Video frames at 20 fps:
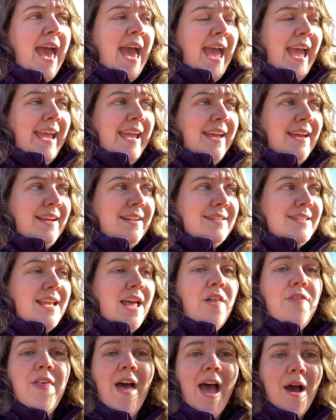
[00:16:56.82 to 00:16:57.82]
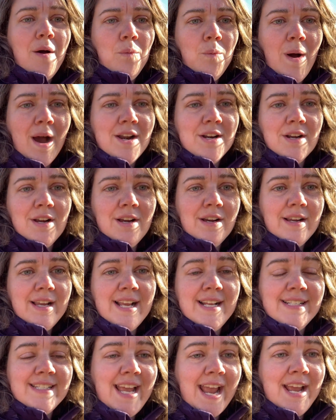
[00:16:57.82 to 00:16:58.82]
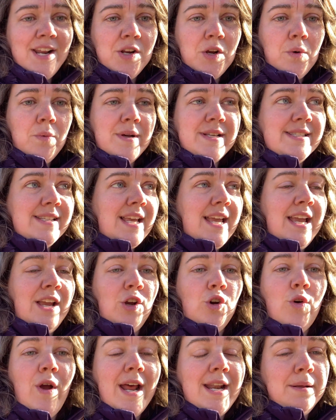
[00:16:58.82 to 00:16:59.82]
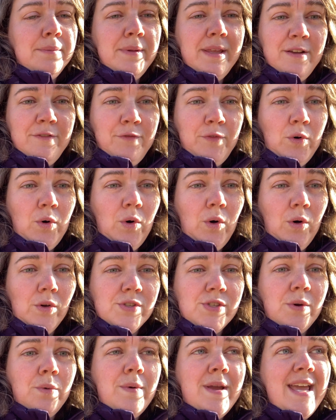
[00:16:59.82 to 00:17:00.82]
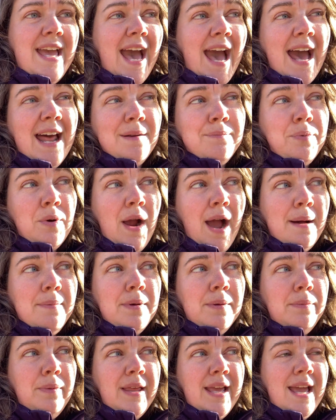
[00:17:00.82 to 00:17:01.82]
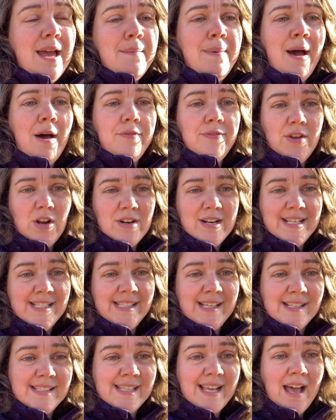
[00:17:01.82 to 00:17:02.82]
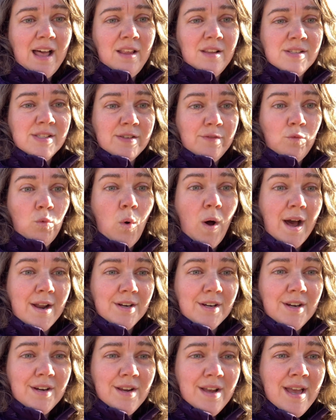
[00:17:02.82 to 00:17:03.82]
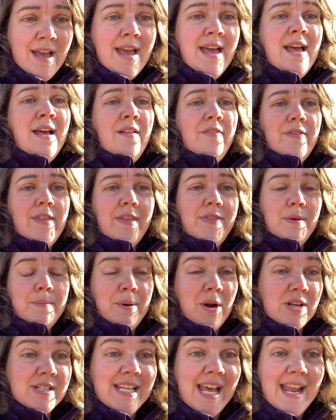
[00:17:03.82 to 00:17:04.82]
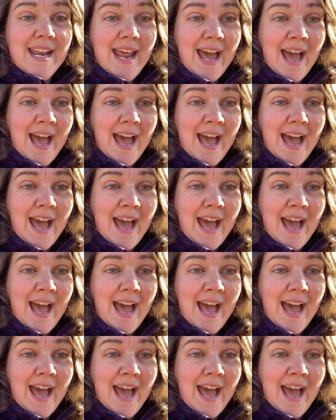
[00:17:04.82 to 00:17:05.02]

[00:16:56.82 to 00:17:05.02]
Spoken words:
and that water container was incredibly full. So we had probably about 36 gallons of water that the birds had